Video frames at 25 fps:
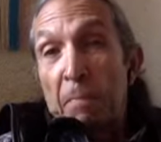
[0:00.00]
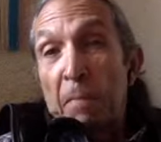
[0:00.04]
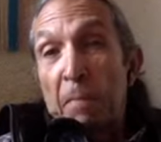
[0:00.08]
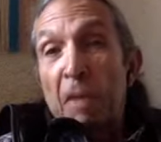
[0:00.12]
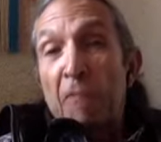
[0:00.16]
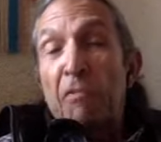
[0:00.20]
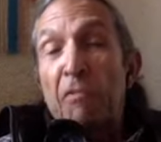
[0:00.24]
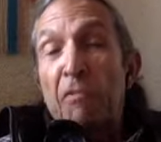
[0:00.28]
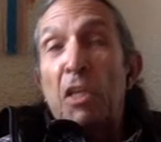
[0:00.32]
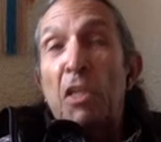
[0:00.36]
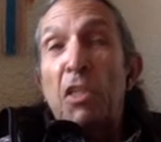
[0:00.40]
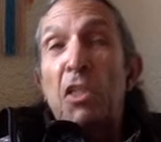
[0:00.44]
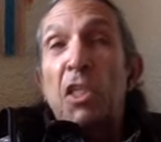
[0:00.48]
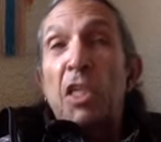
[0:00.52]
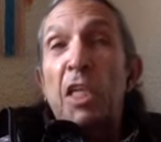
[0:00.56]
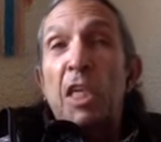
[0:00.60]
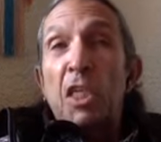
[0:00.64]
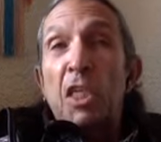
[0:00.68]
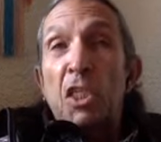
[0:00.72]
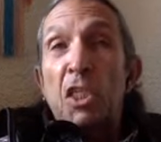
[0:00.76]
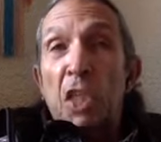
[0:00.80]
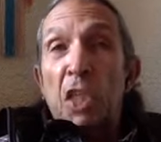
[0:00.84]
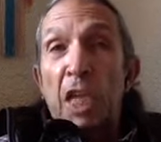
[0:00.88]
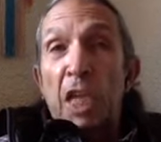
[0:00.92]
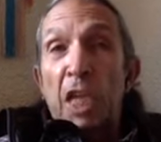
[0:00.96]
If there's an
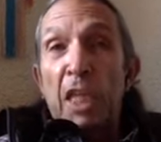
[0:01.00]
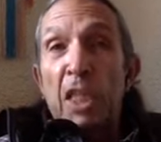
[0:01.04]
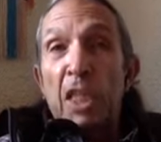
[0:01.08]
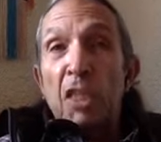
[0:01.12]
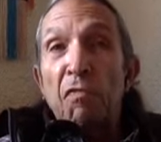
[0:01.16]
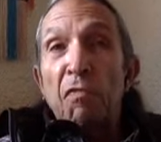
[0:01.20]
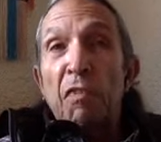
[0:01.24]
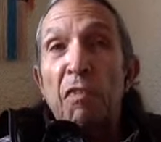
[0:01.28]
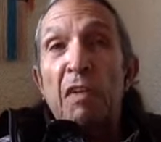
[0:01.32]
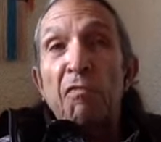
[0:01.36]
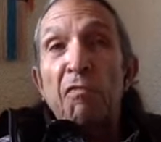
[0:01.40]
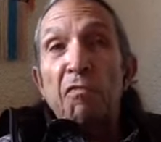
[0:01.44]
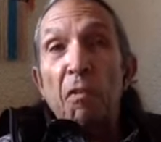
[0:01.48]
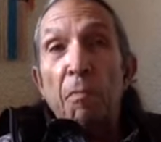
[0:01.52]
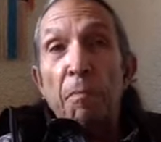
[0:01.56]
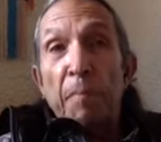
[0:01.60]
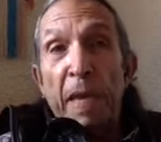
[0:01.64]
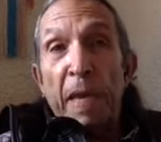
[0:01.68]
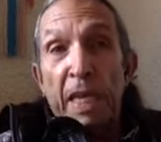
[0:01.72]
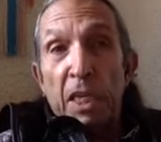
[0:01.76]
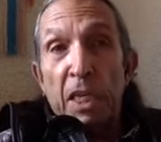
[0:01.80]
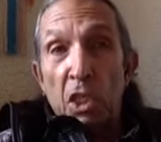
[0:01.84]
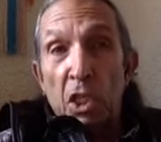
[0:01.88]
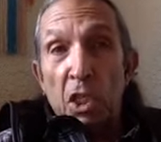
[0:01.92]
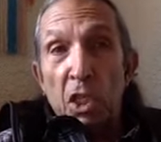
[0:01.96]
exchange of
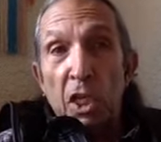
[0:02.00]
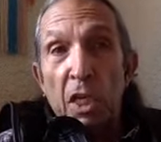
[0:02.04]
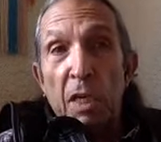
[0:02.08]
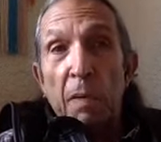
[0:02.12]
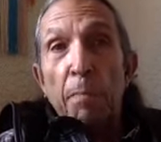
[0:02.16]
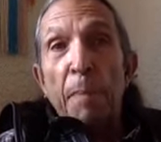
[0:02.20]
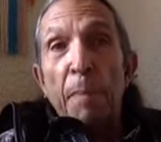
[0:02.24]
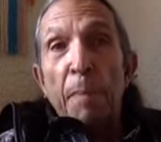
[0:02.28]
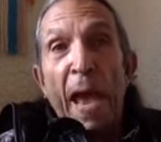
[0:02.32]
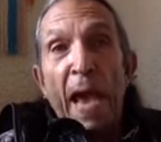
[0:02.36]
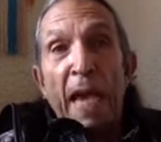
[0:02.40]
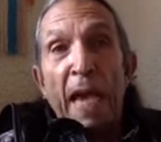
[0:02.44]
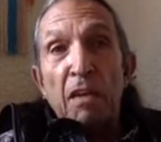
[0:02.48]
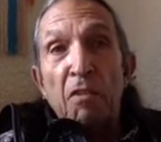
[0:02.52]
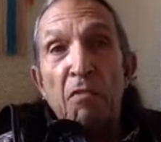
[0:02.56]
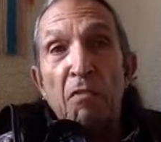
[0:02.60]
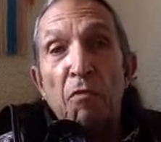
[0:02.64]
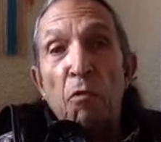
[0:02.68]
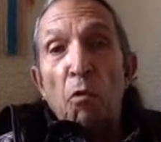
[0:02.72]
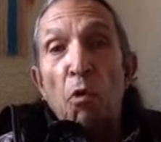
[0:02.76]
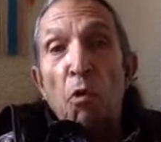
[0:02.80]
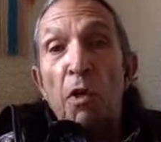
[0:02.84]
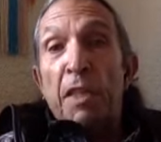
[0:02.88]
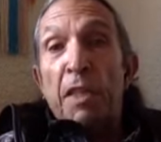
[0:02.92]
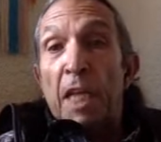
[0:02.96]
information back and
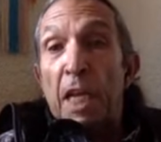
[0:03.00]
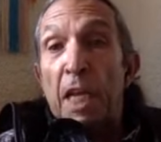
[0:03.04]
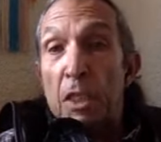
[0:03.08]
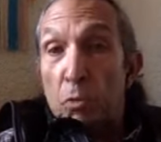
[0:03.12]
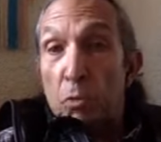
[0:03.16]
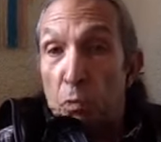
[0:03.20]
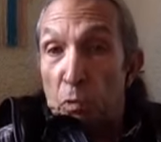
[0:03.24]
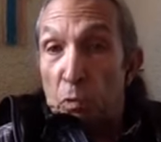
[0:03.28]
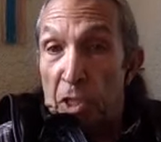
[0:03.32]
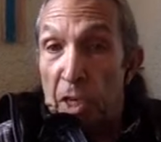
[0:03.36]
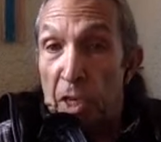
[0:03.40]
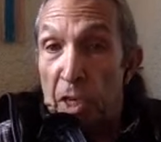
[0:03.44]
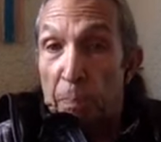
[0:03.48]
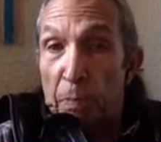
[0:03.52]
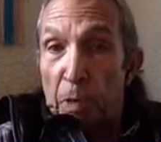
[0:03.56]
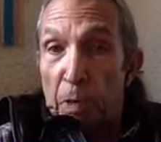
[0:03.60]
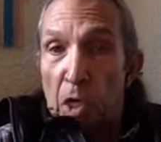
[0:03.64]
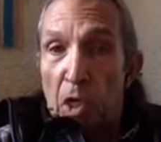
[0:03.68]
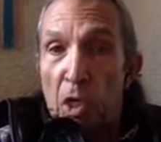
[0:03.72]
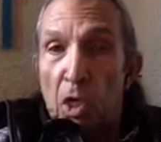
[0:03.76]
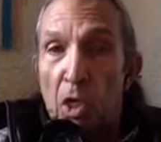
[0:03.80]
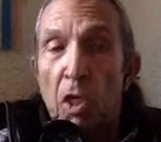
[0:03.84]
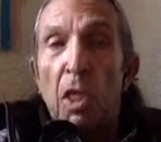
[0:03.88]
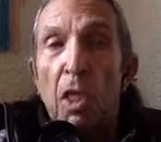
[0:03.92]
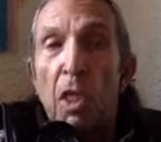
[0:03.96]
forth that's
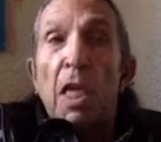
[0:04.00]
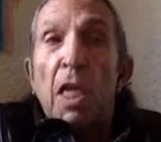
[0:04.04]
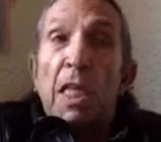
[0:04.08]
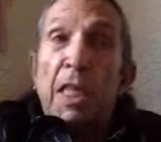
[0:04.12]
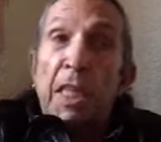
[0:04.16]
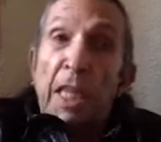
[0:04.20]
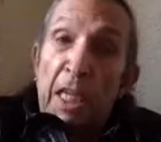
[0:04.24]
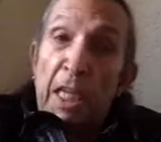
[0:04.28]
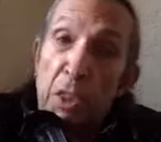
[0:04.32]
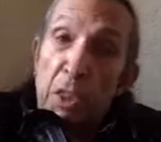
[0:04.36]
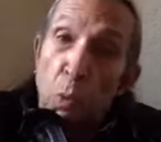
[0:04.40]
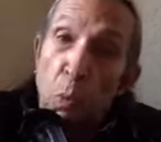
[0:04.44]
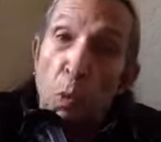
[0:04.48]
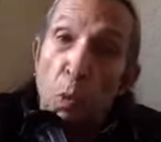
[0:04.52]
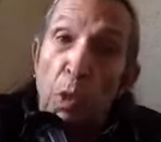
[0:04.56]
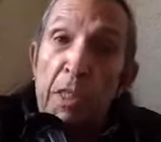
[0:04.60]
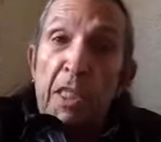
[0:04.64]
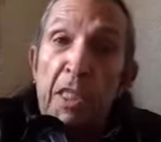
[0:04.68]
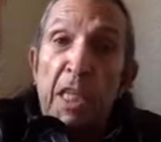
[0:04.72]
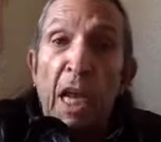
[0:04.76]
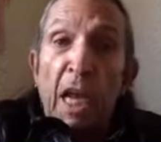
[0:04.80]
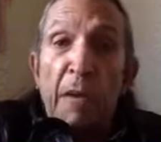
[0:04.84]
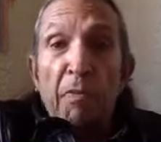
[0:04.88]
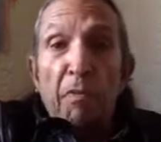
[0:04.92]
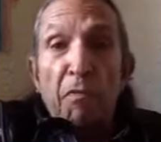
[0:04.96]
reciprocal, that's one
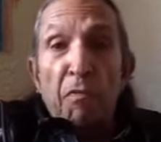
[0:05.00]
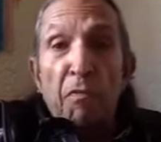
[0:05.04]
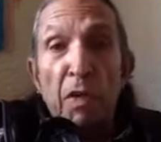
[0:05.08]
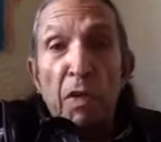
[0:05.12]
type of